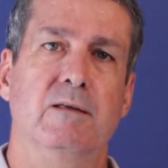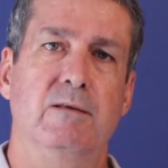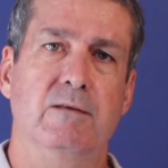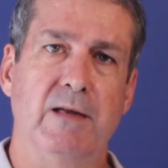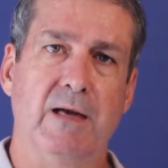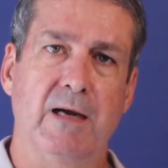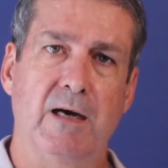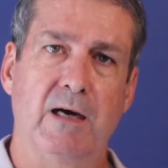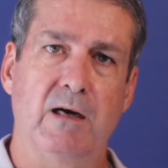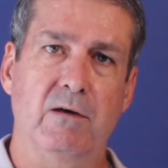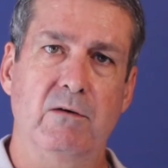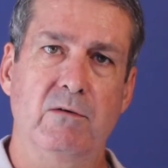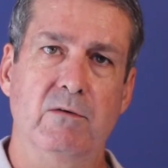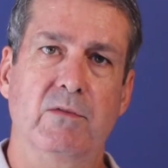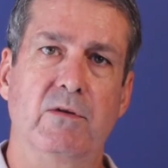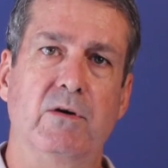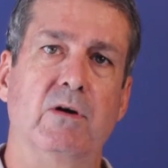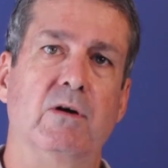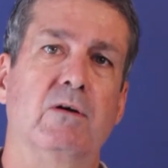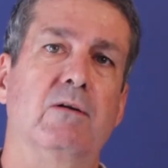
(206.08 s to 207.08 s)
Now
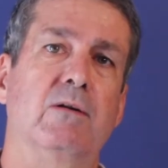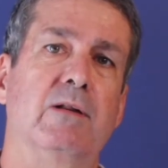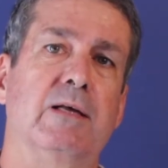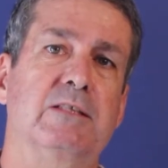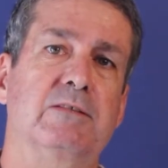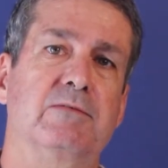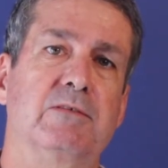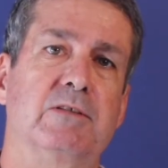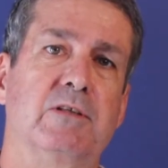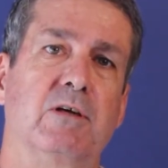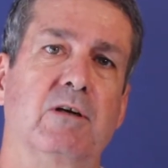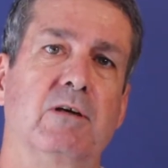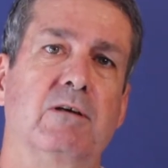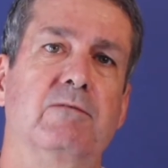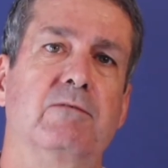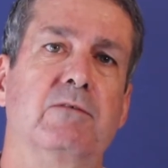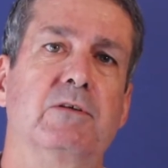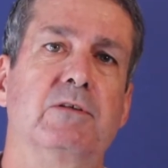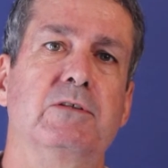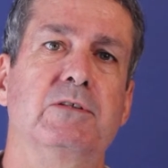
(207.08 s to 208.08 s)
there are less
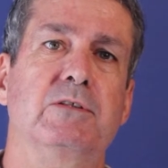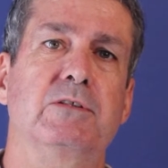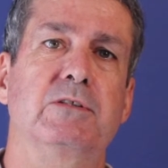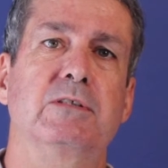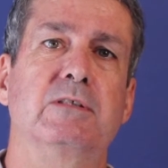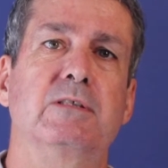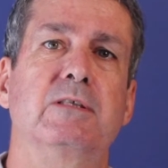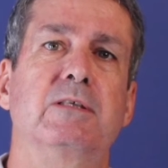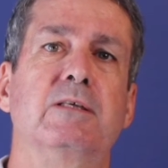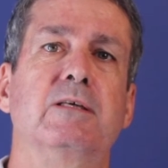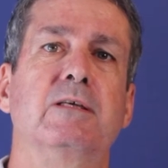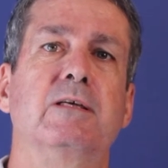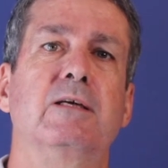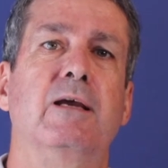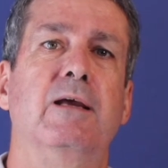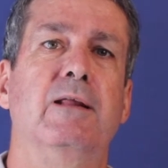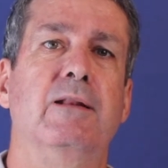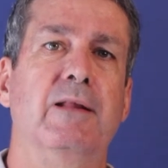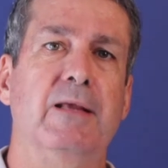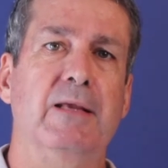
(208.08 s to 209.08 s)
photographers
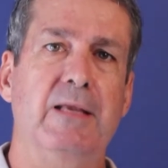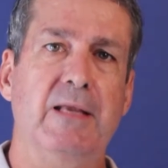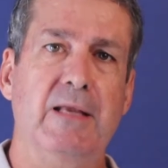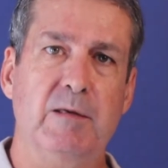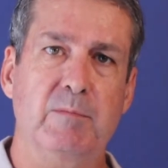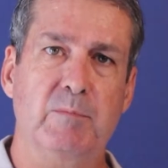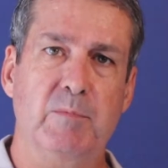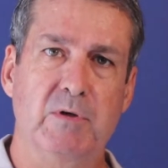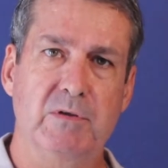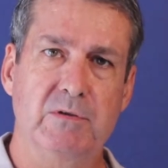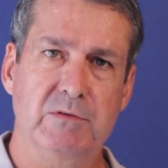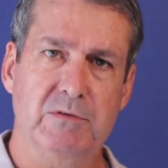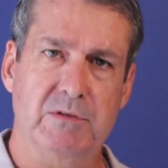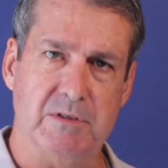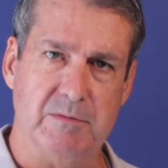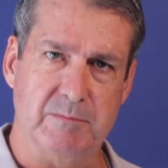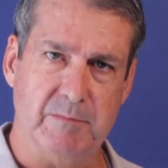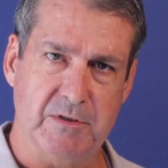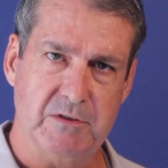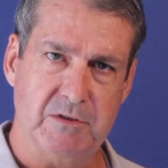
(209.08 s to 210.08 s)
and they can't produce
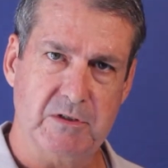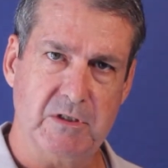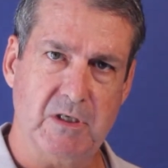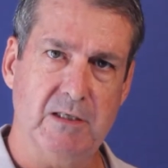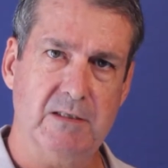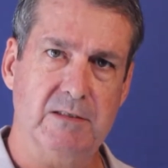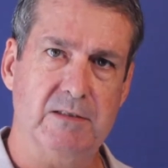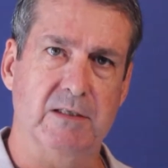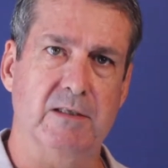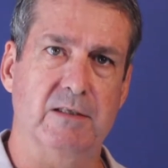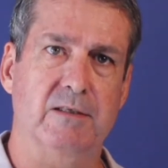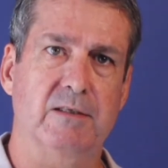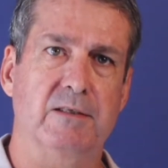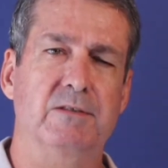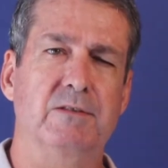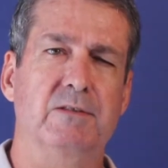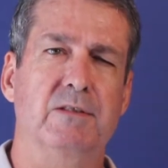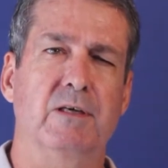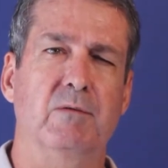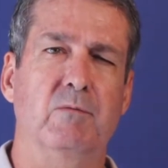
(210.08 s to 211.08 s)
as much content
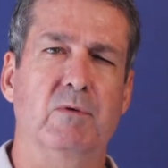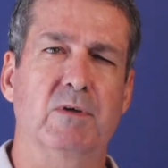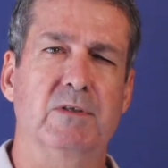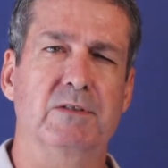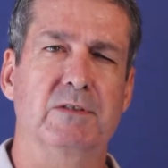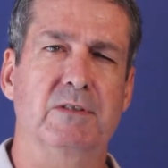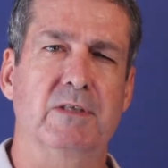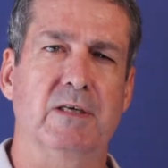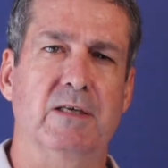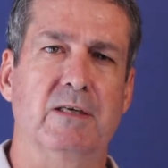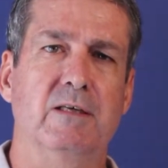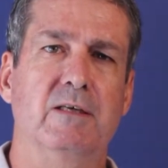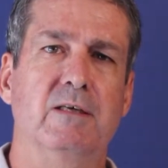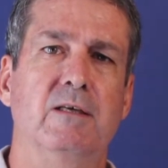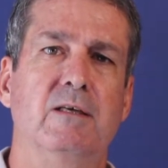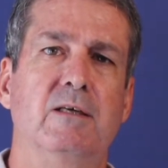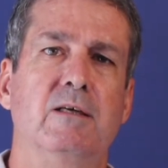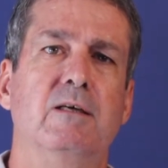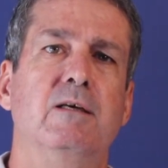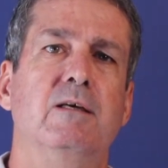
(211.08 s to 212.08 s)
as they once did.
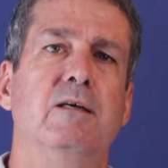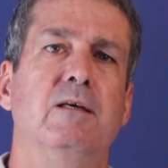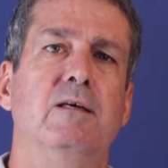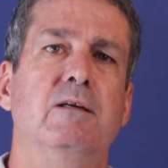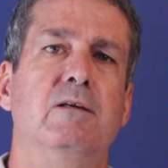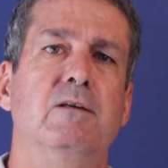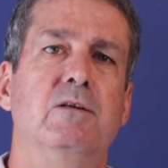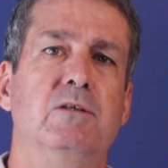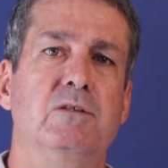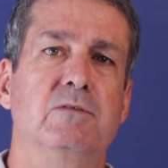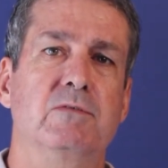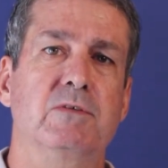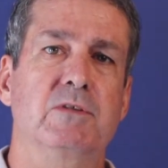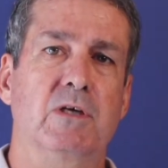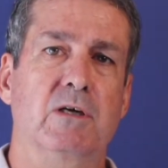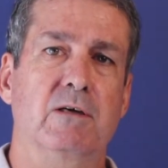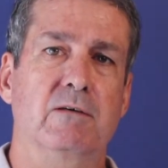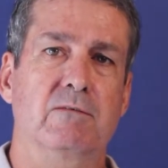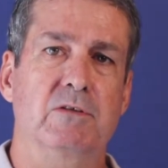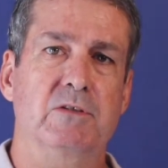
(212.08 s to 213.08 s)
News
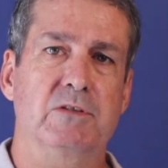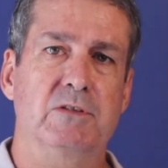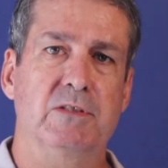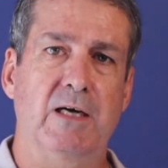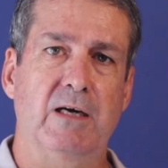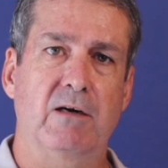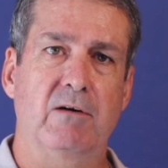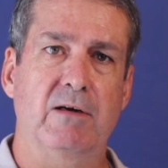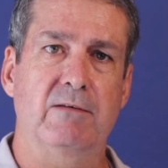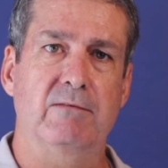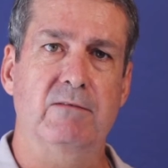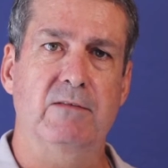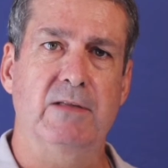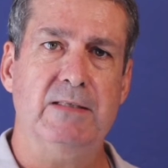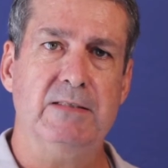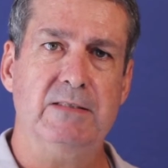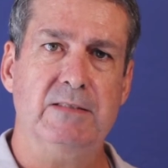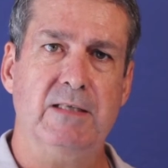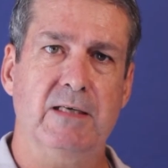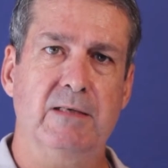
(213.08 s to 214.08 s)
photographers now have
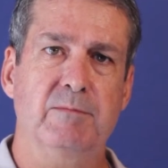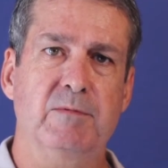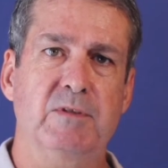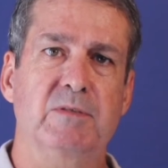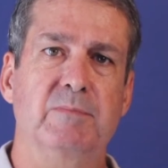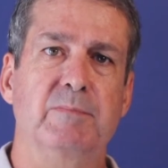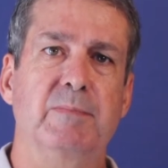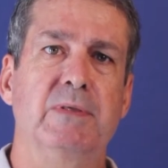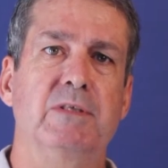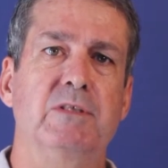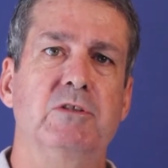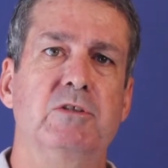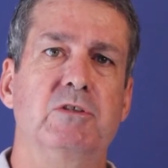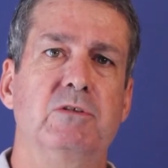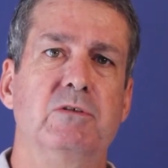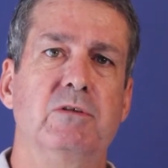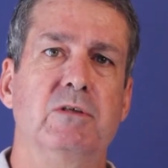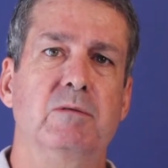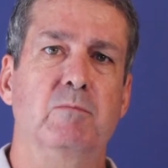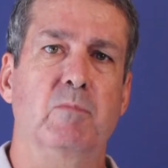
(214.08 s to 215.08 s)
less time to spend
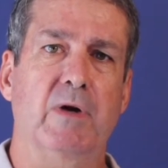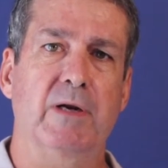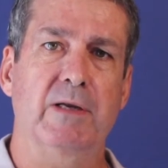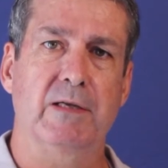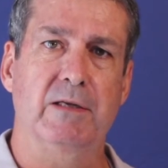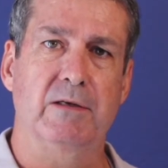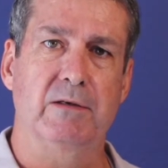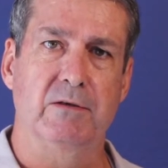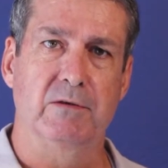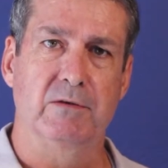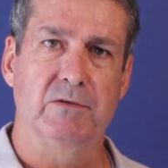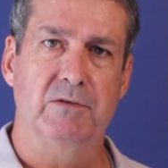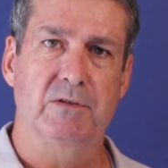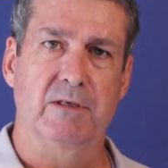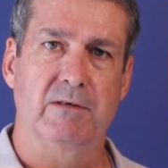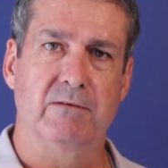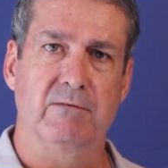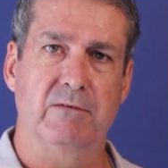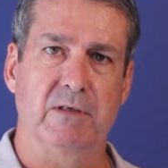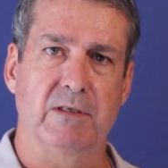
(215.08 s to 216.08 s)
shooting breaking news
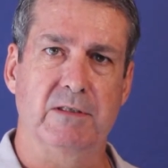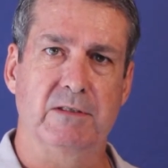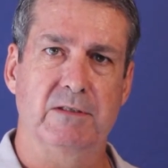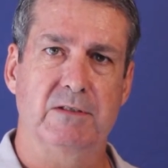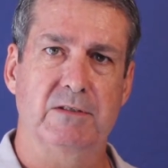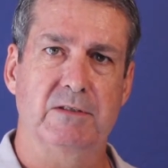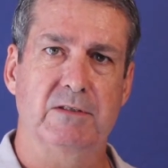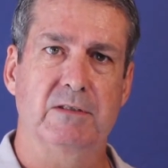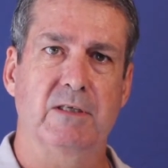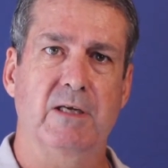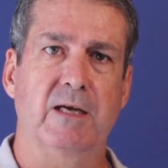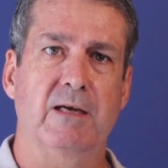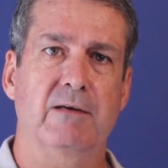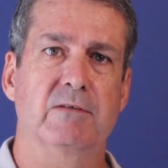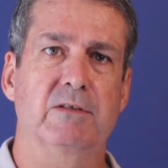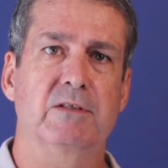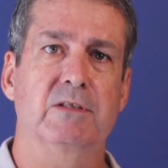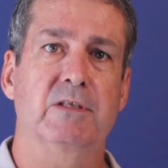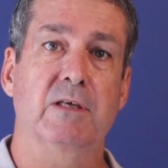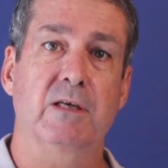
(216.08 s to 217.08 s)
and events,
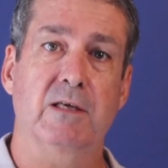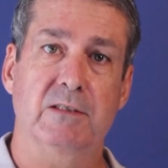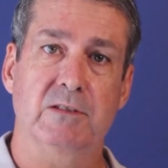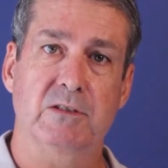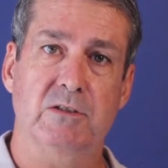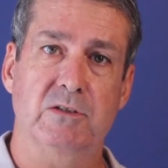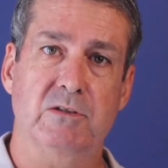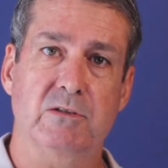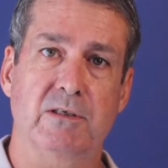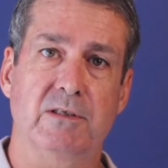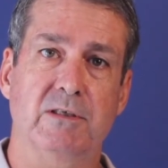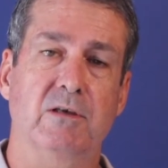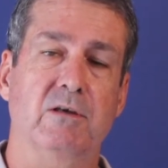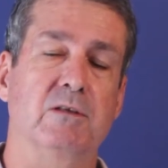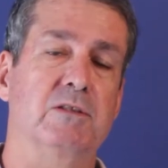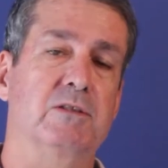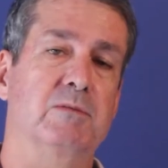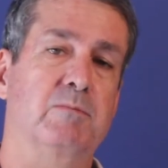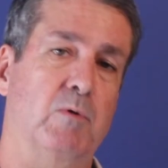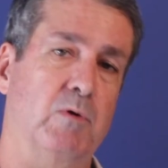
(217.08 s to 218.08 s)
having to concentrate
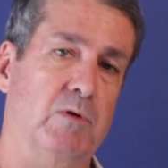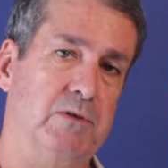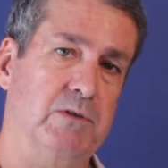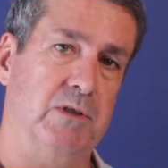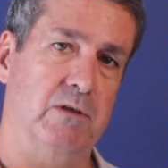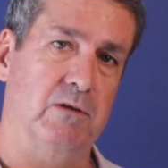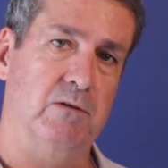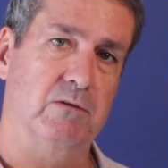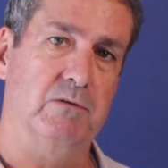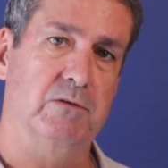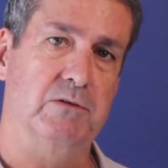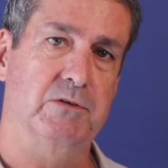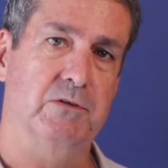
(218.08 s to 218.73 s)
on sports and local